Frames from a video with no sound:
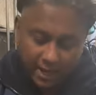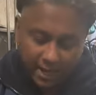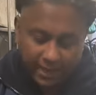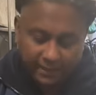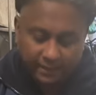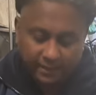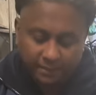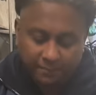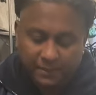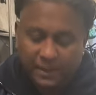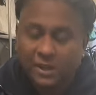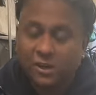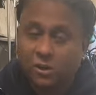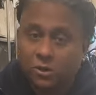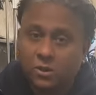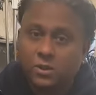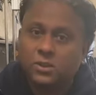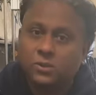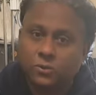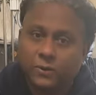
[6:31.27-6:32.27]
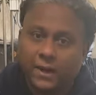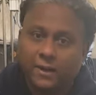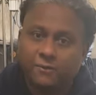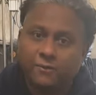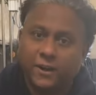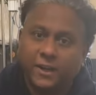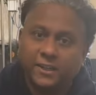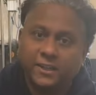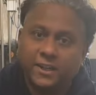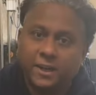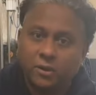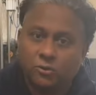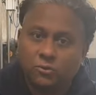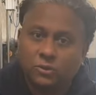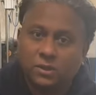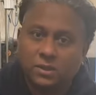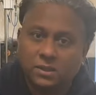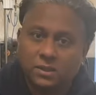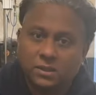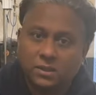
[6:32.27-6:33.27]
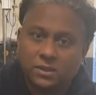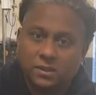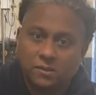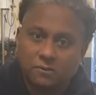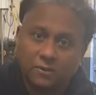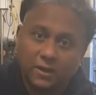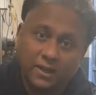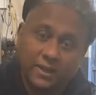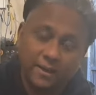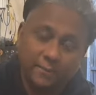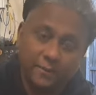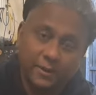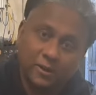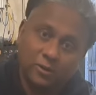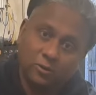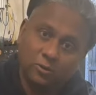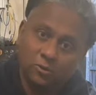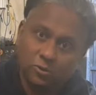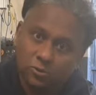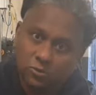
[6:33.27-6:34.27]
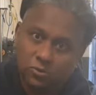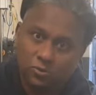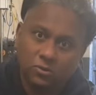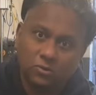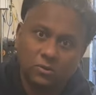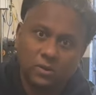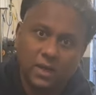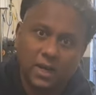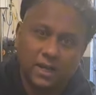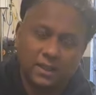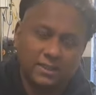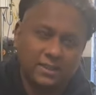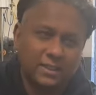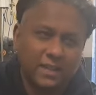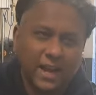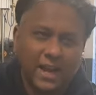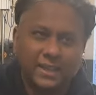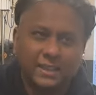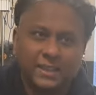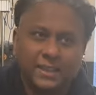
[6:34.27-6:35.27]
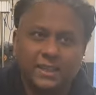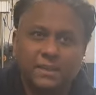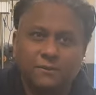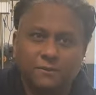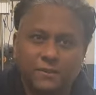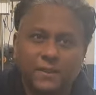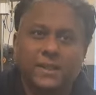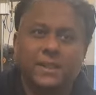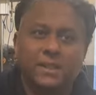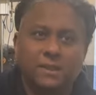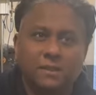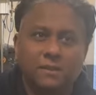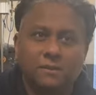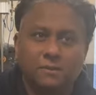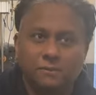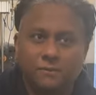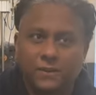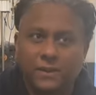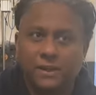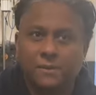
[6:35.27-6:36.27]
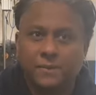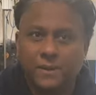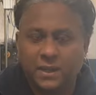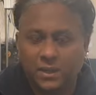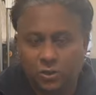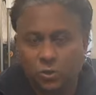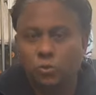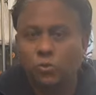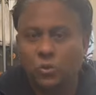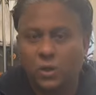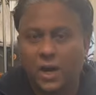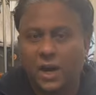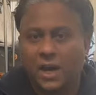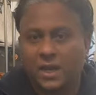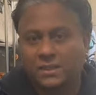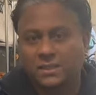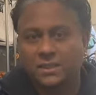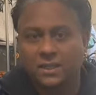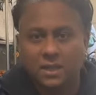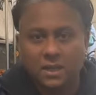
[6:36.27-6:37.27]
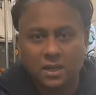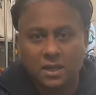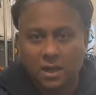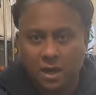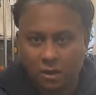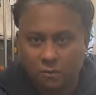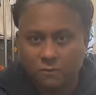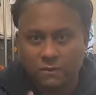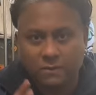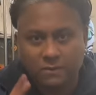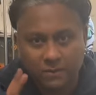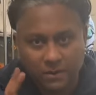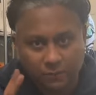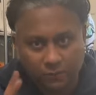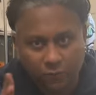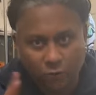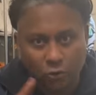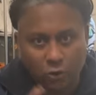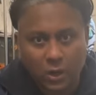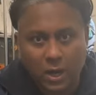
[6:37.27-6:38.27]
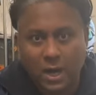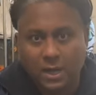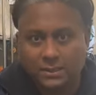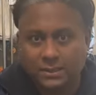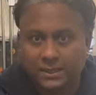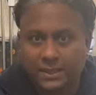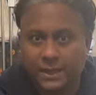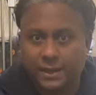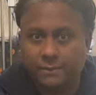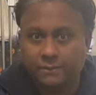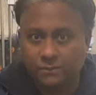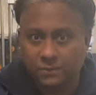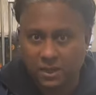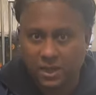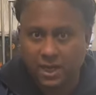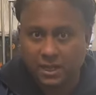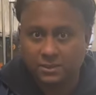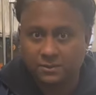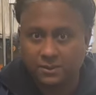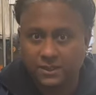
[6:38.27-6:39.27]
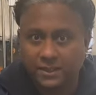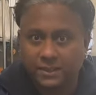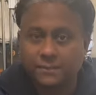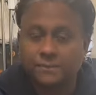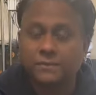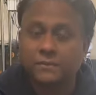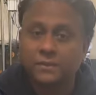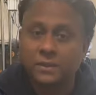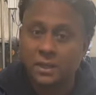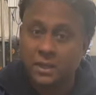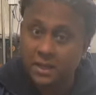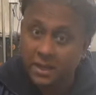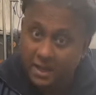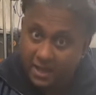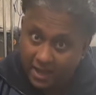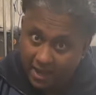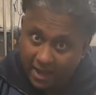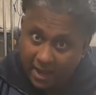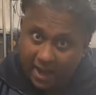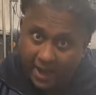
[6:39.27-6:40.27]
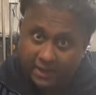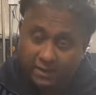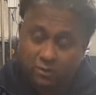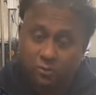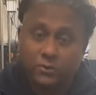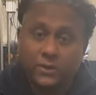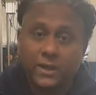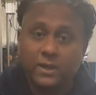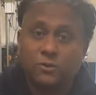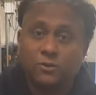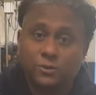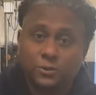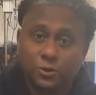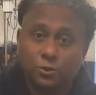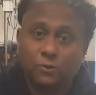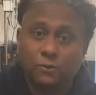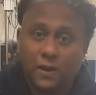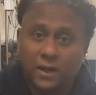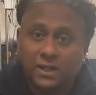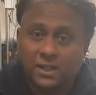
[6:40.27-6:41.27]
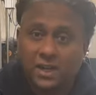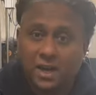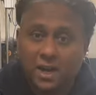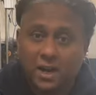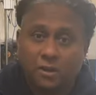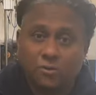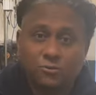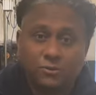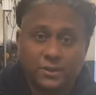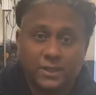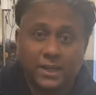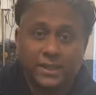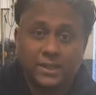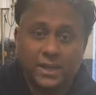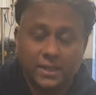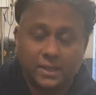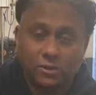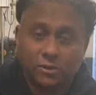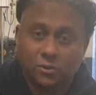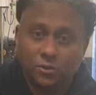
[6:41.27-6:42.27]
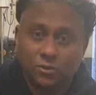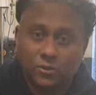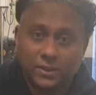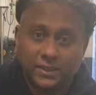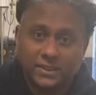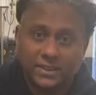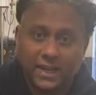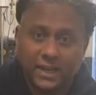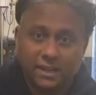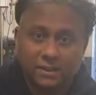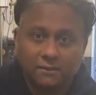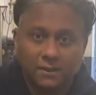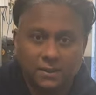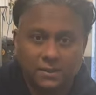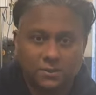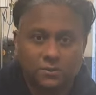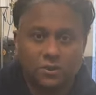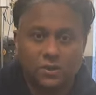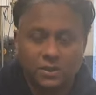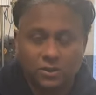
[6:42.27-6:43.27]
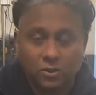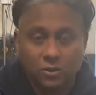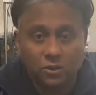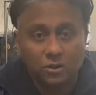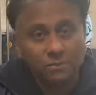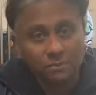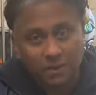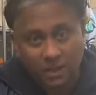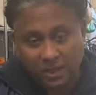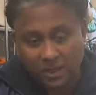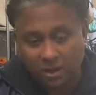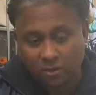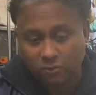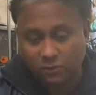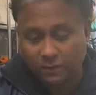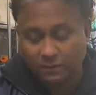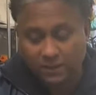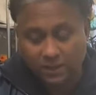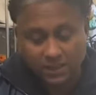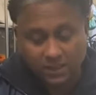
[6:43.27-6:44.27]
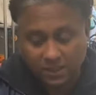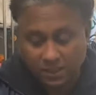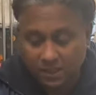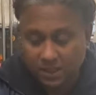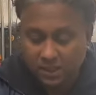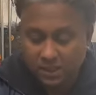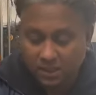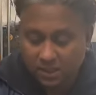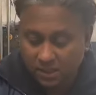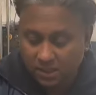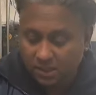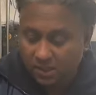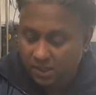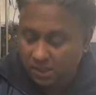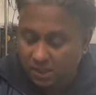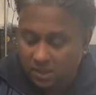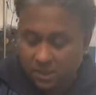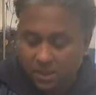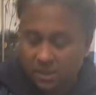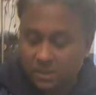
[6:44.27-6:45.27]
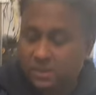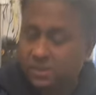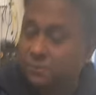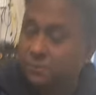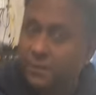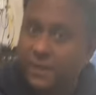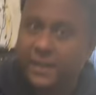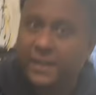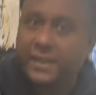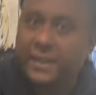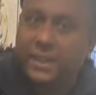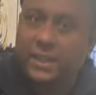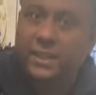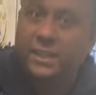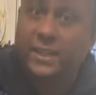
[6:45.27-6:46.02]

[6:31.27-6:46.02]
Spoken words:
at the below. You can find out what happened to last. I think we film in 2 cars. However, 4 cars came last week, and today also 1 car outside. I don't know exactly what's going on, but however, it's very